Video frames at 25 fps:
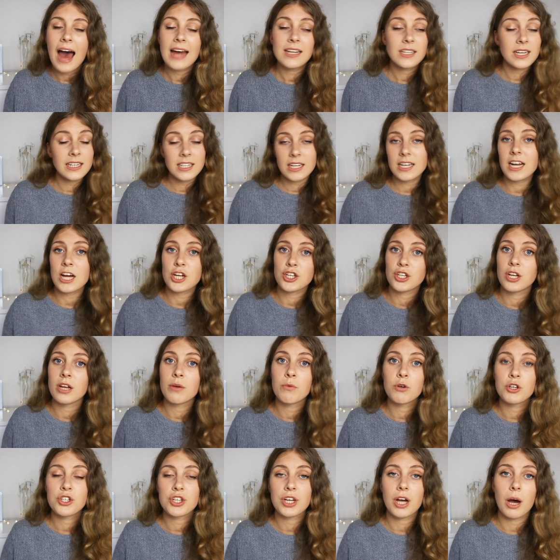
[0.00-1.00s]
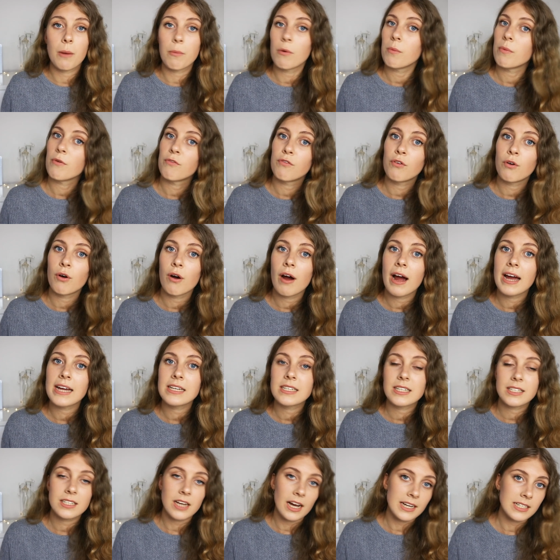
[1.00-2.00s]
and I did actually watch a couple before
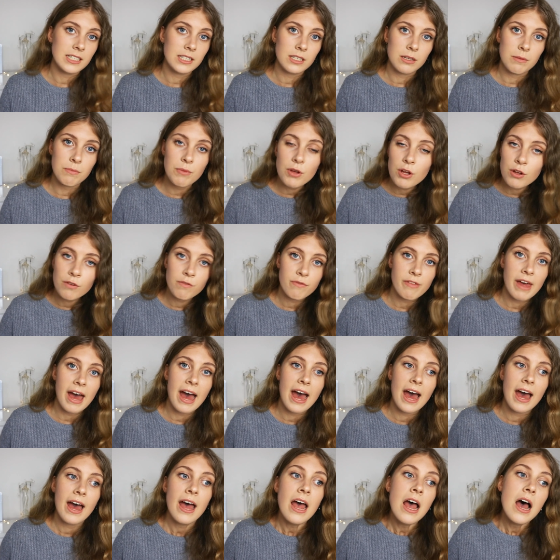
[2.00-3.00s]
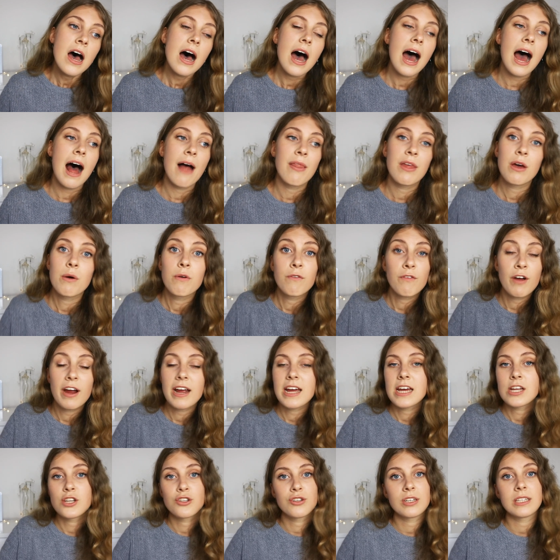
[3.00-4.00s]
I decided to move there and they were
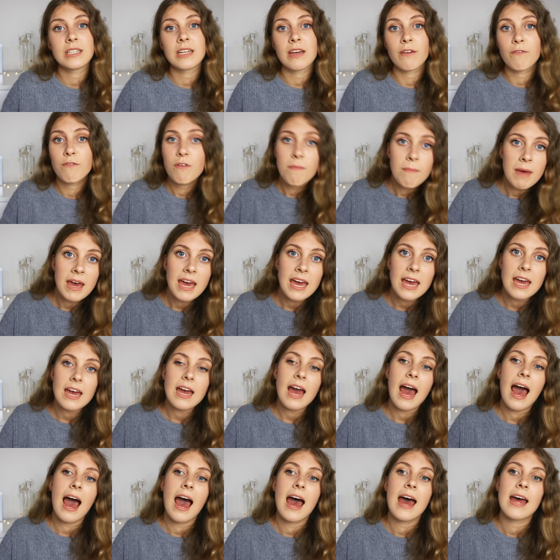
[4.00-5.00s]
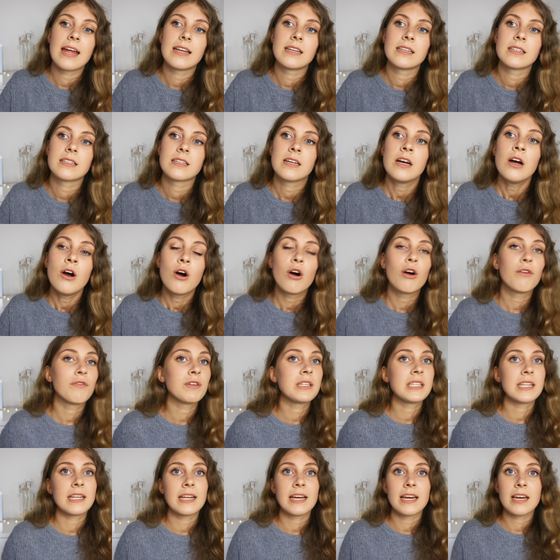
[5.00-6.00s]
very interesting for me and
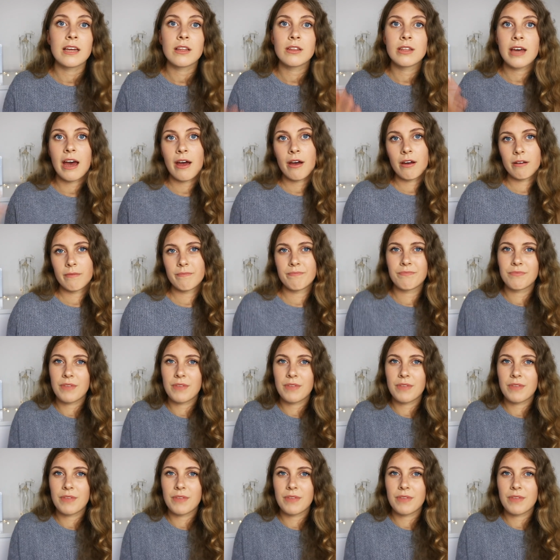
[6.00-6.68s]
obviously they're,